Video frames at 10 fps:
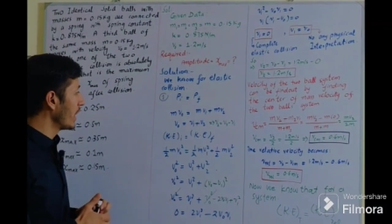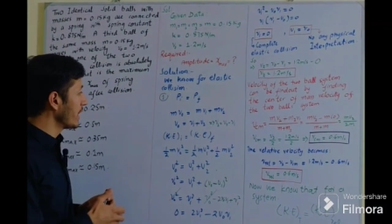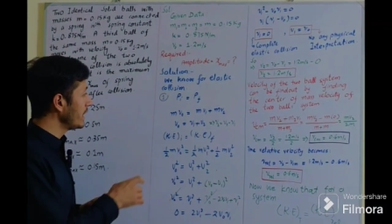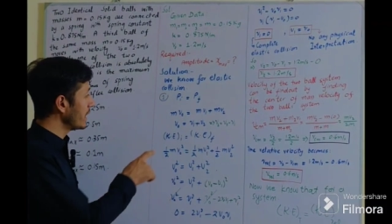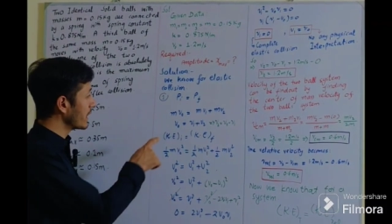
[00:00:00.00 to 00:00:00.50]

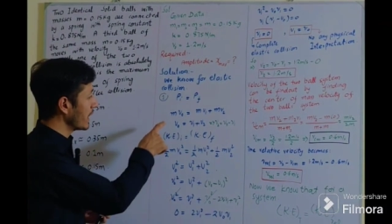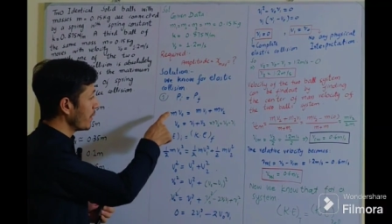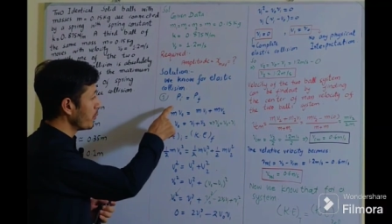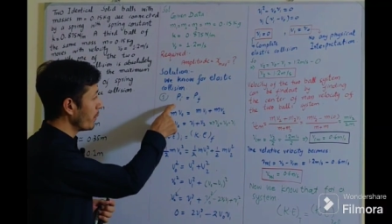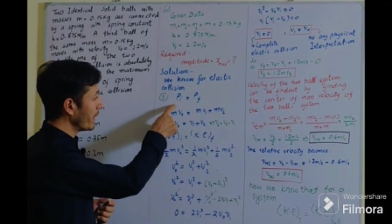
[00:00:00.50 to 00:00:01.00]
Here
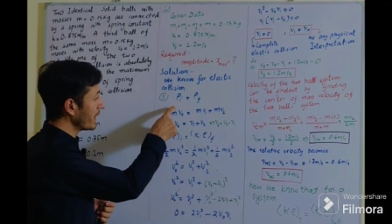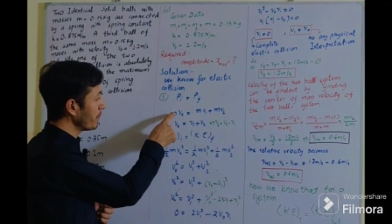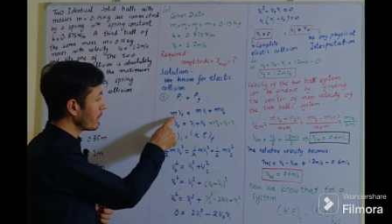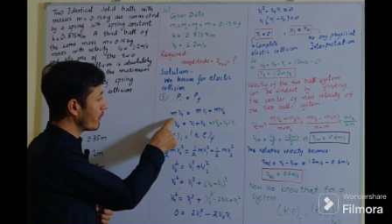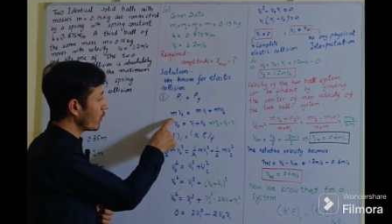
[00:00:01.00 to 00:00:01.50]

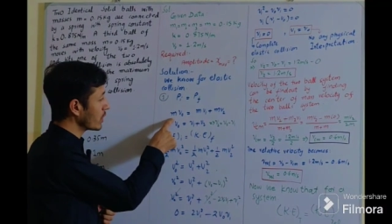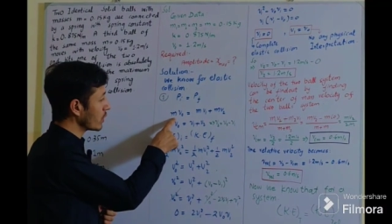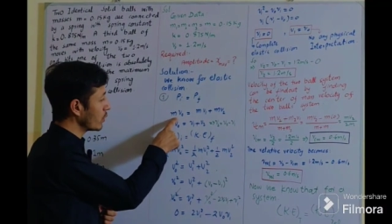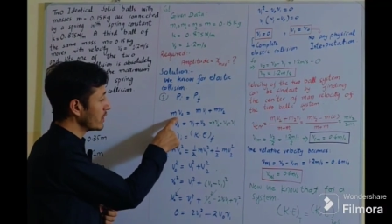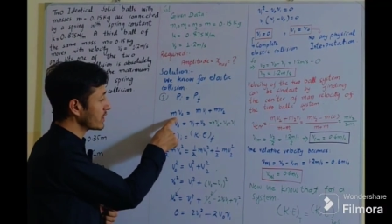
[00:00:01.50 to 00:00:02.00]
momentum before the
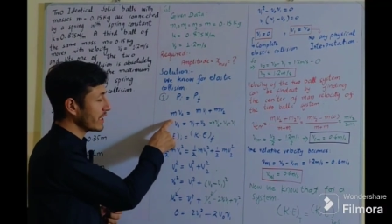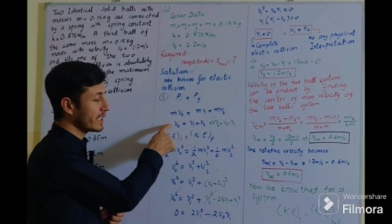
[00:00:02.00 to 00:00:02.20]
collision